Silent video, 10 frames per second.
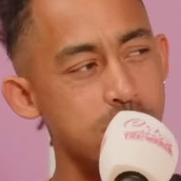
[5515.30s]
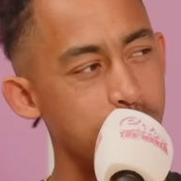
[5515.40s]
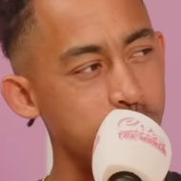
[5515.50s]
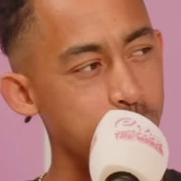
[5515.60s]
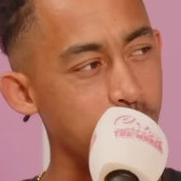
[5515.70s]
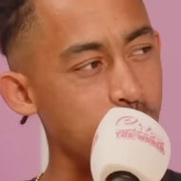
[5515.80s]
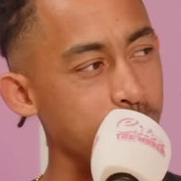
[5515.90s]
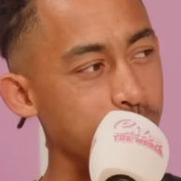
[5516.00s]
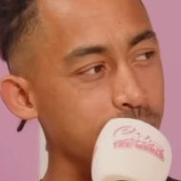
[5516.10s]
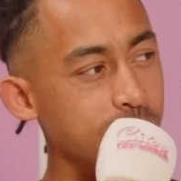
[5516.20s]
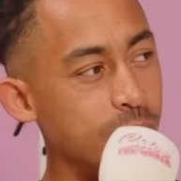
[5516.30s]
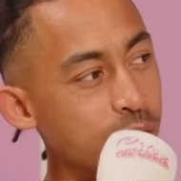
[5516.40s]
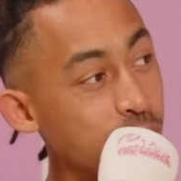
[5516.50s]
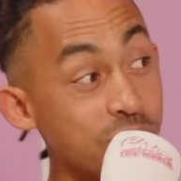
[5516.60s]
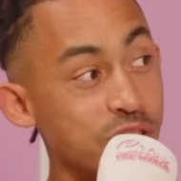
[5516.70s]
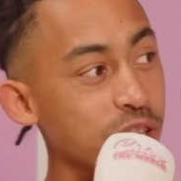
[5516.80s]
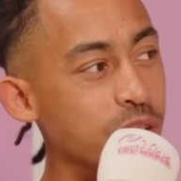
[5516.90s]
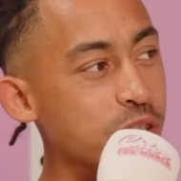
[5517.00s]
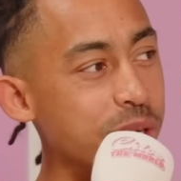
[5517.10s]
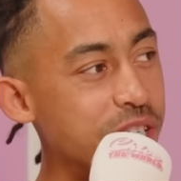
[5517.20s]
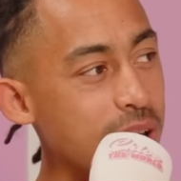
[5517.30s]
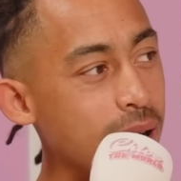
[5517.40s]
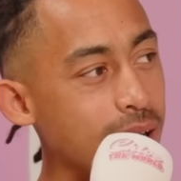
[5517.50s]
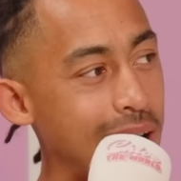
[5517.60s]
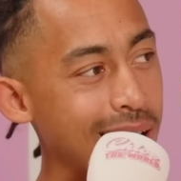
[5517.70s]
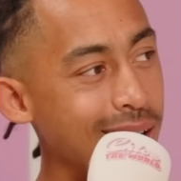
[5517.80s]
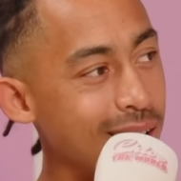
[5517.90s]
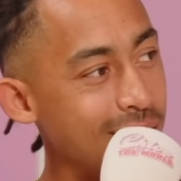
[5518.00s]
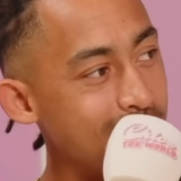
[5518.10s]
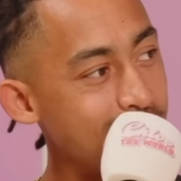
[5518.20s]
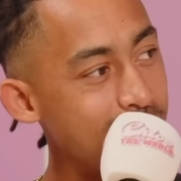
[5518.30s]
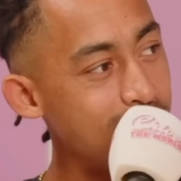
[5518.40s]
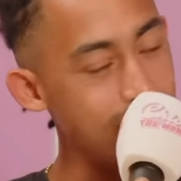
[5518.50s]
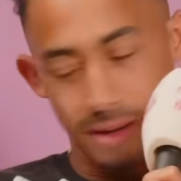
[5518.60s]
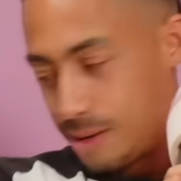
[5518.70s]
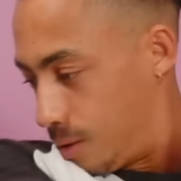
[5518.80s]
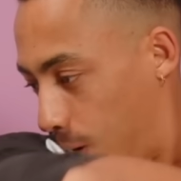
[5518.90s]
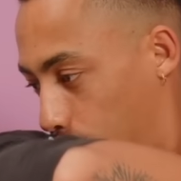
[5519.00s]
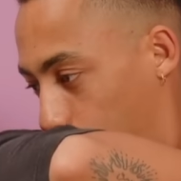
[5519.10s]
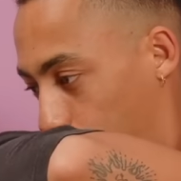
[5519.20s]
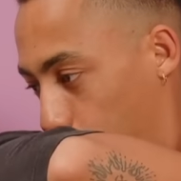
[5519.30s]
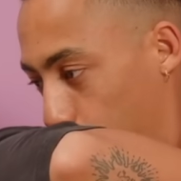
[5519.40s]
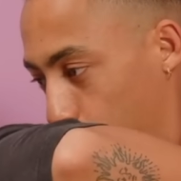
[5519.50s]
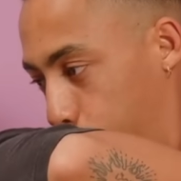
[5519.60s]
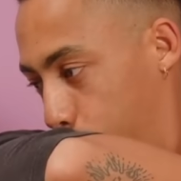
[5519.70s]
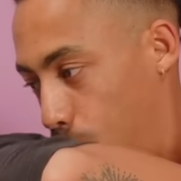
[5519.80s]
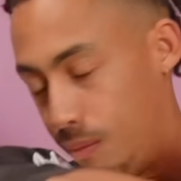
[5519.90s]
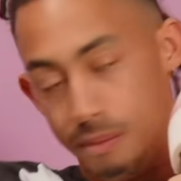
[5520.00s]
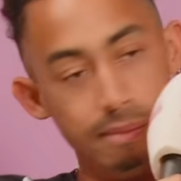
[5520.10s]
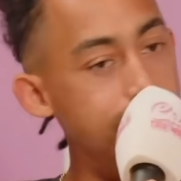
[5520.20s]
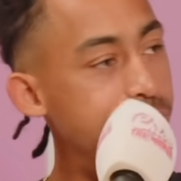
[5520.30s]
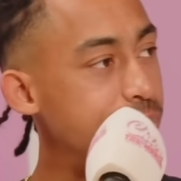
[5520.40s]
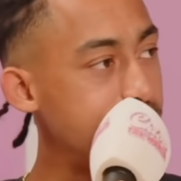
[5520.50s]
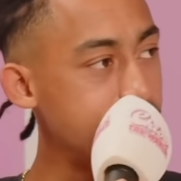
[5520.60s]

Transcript: is supposed to be horrible. Well, you want to just be shouted at. No, but I wanted to be like, look at why I did